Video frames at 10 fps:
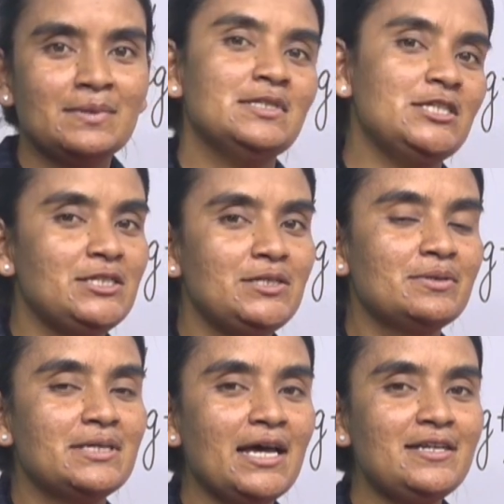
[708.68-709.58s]
Did you
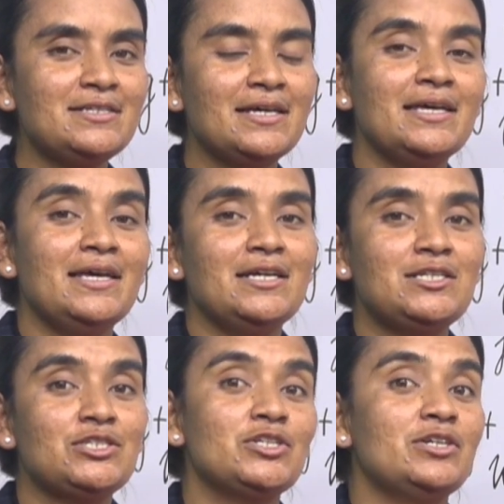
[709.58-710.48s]
get?
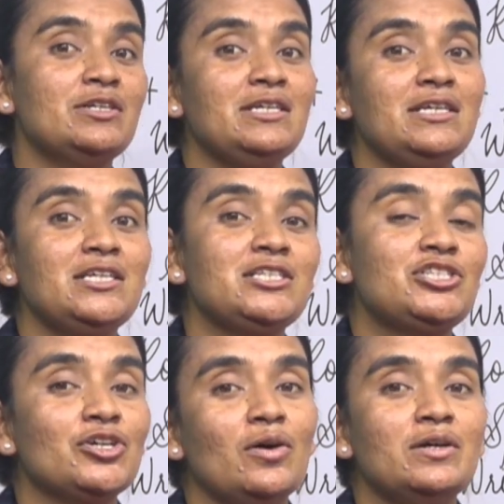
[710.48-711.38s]
It's
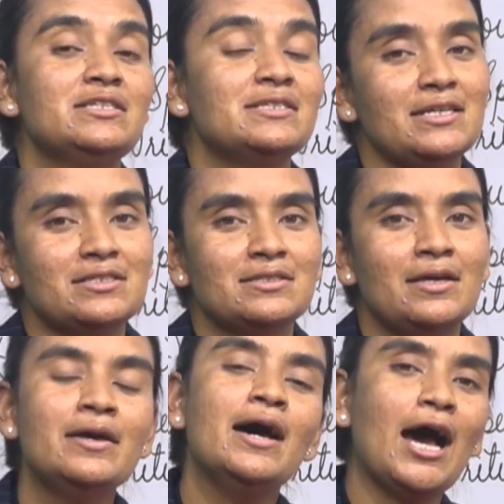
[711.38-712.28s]
rejoices.
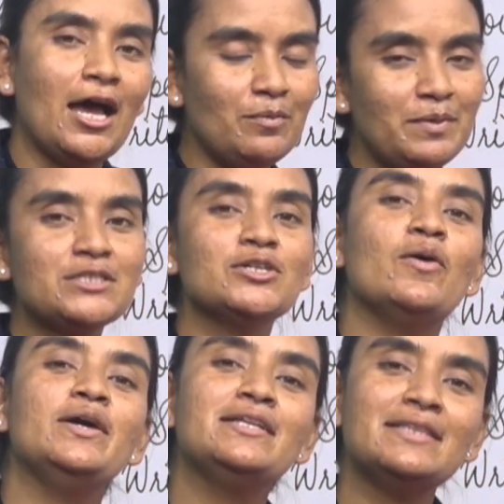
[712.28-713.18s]
I'll be
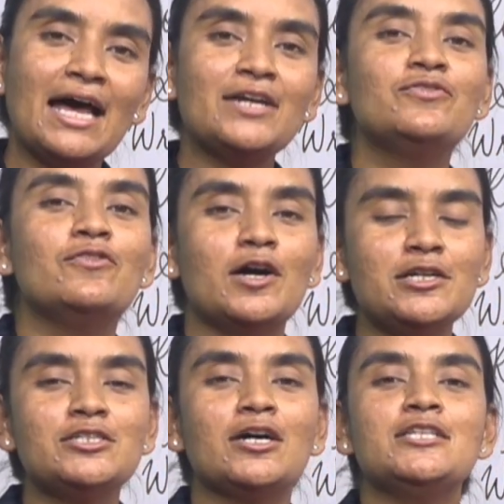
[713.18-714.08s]
showing that
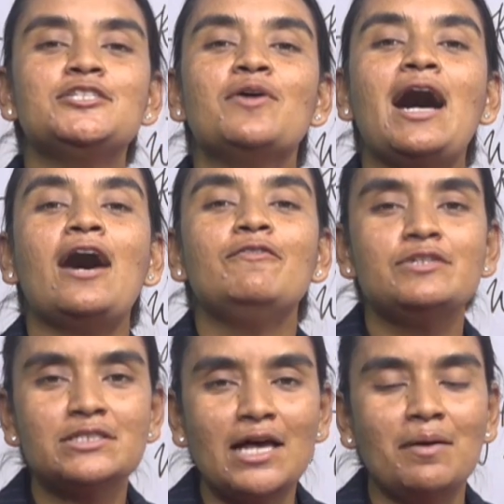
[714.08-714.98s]
words also after
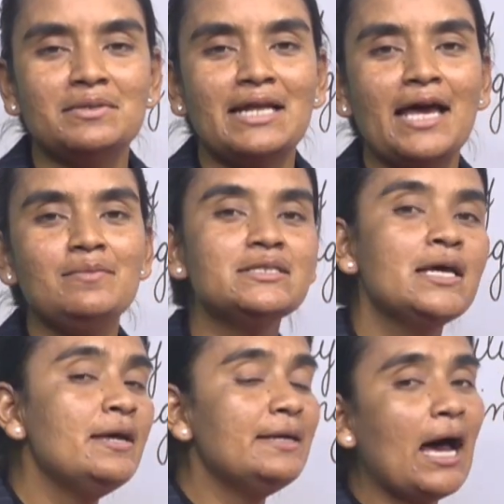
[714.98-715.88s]
some times.
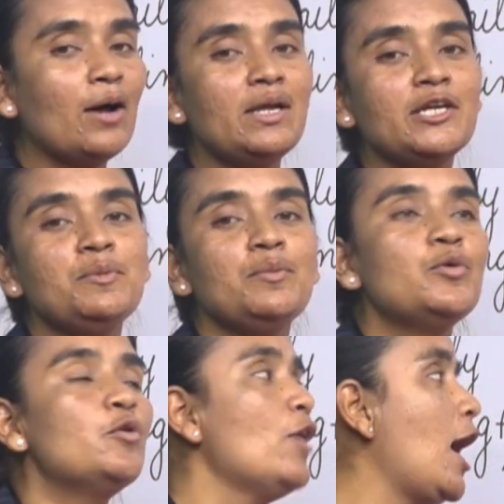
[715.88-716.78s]
Now let me
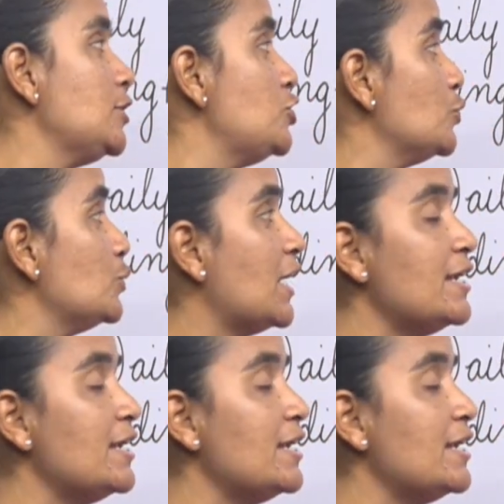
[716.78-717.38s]
move on to the